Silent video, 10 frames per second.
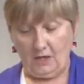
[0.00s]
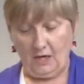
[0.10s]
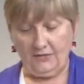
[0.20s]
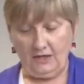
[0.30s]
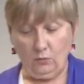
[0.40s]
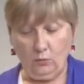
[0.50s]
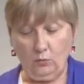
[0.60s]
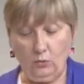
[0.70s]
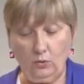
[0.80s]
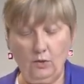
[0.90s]
I think
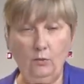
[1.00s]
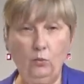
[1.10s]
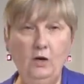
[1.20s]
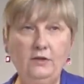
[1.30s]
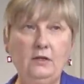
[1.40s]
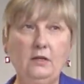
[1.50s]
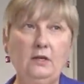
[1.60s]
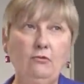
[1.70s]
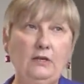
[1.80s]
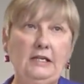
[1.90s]
one
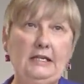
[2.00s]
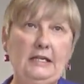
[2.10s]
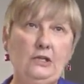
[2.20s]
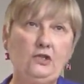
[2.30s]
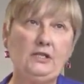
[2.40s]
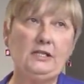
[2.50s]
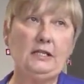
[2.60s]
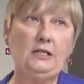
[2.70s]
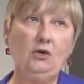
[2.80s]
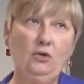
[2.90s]
really
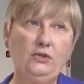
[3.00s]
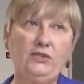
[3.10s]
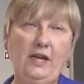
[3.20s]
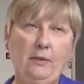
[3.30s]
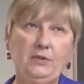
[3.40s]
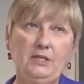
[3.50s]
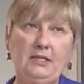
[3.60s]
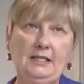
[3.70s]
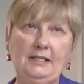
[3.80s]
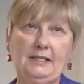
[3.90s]
interesting concept
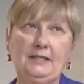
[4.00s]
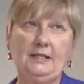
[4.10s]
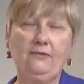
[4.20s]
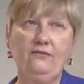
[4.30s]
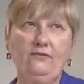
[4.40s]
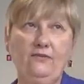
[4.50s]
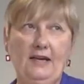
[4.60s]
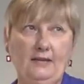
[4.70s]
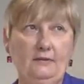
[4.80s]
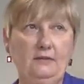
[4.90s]
is the
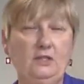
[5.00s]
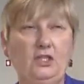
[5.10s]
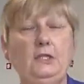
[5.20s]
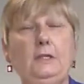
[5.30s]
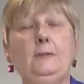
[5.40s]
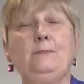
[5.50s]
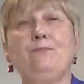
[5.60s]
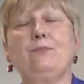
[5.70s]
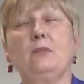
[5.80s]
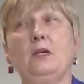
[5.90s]
fact that
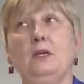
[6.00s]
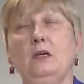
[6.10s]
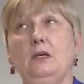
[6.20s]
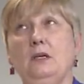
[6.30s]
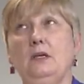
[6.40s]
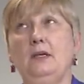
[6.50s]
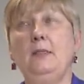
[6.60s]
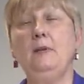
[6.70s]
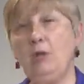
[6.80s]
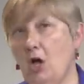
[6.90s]

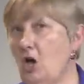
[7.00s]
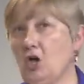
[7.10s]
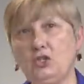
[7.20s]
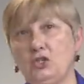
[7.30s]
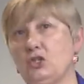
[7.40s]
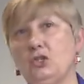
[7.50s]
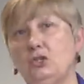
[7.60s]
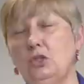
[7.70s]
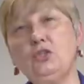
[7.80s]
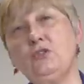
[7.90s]
in the
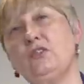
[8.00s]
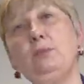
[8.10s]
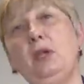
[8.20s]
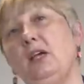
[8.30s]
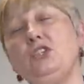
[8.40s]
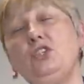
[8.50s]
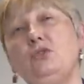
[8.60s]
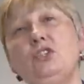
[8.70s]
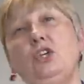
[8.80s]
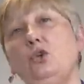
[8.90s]
past, lots of suppliers
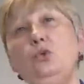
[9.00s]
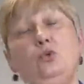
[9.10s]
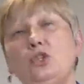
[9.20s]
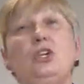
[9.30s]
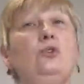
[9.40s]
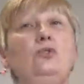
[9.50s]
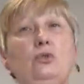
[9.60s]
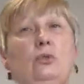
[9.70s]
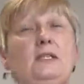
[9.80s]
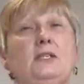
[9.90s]
used to know who to go
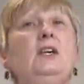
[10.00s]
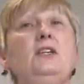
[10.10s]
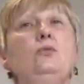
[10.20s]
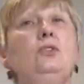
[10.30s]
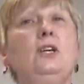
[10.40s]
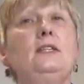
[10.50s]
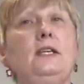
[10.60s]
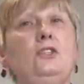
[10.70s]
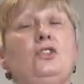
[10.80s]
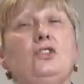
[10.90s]
to inside
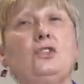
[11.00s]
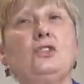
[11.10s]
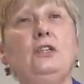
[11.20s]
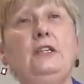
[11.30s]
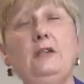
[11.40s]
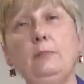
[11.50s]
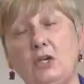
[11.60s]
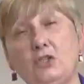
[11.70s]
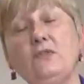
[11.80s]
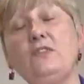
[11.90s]
organisations.
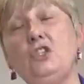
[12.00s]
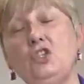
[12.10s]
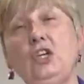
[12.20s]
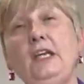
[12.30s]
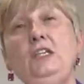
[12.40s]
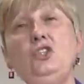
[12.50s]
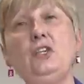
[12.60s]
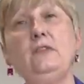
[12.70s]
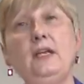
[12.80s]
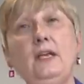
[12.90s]
Because of this change
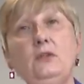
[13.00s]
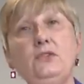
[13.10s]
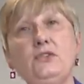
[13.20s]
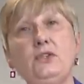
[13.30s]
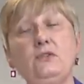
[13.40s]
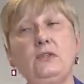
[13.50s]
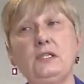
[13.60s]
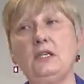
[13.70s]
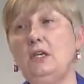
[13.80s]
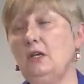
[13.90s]
in the health
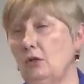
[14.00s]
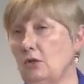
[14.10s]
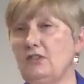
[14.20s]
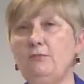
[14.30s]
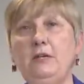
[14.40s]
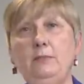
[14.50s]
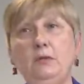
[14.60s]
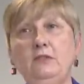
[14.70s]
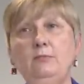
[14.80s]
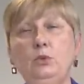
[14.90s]
service, lots of
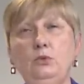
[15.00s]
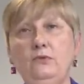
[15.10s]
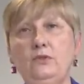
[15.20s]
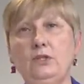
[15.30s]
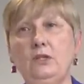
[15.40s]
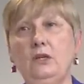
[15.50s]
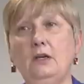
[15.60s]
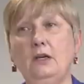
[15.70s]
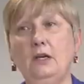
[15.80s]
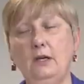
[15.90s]
people have moved
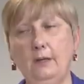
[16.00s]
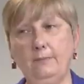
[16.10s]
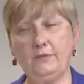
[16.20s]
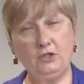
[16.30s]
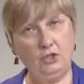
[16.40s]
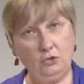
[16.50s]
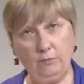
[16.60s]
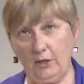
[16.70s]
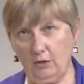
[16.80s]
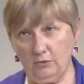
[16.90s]
um, to new
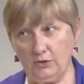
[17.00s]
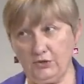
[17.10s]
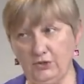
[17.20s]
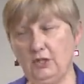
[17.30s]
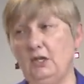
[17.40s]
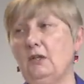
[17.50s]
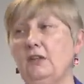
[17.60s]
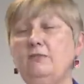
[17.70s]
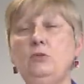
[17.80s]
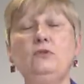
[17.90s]
posts,
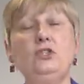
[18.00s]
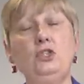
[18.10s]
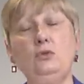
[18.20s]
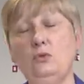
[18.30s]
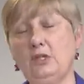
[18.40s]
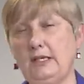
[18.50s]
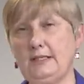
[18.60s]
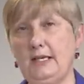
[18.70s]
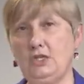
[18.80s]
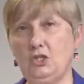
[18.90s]
they've moved to new
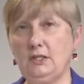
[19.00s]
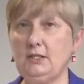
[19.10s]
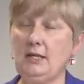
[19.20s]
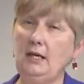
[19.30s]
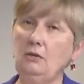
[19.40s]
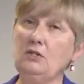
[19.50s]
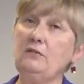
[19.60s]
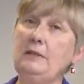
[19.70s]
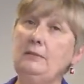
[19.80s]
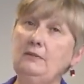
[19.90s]
organisations, and lots
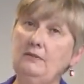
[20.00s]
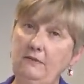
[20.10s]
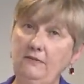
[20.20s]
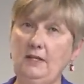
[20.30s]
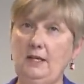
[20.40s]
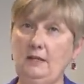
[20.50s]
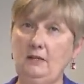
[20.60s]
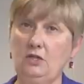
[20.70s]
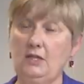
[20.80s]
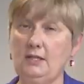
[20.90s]
of people have left the
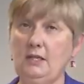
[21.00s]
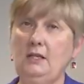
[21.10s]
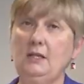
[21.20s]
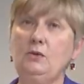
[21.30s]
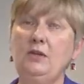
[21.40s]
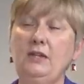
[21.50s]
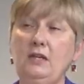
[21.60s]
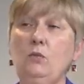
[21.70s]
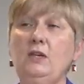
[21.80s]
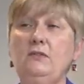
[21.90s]
NHS. So I
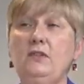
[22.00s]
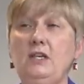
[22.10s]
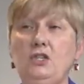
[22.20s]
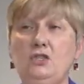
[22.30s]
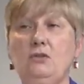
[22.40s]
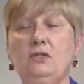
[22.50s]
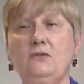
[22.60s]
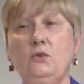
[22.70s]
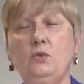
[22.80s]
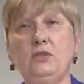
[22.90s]
think one of the issues
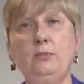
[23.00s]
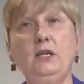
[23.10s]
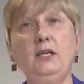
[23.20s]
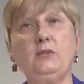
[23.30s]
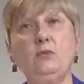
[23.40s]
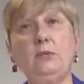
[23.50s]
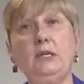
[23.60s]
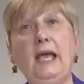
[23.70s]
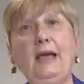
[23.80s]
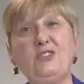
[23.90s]
for suppliers will be
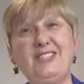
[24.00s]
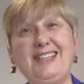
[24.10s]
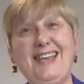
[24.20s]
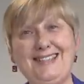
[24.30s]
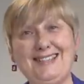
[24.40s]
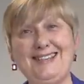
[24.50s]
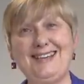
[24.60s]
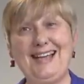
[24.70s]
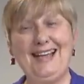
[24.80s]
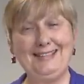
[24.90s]
how to get
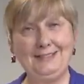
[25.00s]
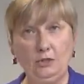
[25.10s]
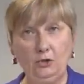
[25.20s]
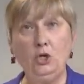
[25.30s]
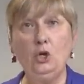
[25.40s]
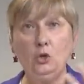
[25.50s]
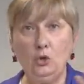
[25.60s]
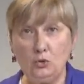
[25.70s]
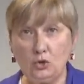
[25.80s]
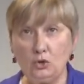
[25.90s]
a handle on
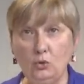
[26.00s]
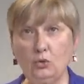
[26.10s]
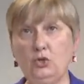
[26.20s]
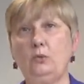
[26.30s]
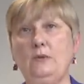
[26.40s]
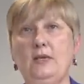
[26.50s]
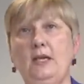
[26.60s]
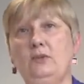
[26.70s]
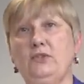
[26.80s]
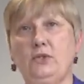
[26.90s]
who to talk to in the
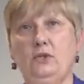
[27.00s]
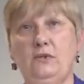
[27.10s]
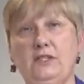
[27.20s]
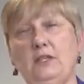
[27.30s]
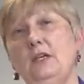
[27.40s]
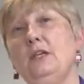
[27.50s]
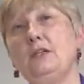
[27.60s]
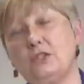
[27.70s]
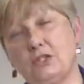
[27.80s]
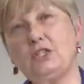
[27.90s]
health service
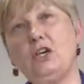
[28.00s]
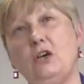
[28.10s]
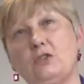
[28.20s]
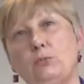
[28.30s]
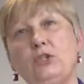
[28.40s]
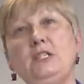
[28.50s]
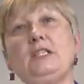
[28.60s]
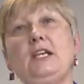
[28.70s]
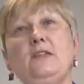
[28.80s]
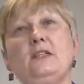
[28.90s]
to start putting
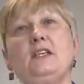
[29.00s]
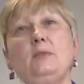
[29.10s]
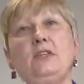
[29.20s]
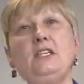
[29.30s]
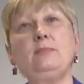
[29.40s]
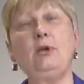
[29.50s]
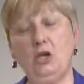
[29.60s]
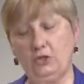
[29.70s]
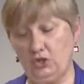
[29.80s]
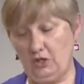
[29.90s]
together some of these
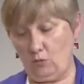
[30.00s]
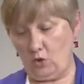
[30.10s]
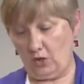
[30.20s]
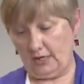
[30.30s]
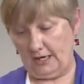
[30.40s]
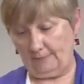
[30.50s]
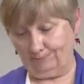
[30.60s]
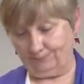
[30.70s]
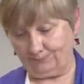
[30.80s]
partnership working.